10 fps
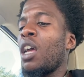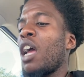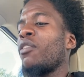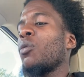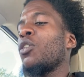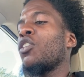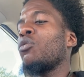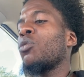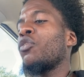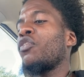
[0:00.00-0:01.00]
Everyone in the
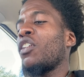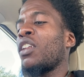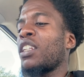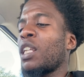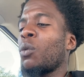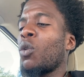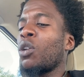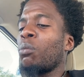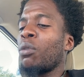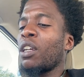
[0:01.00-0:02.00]
room felt like they were on
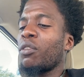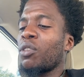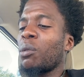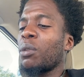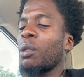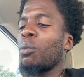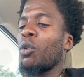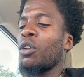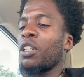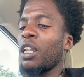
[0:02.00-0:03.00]
the brink of something
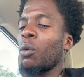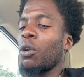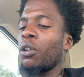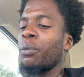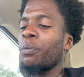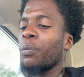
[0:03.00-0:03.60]
important, and they were.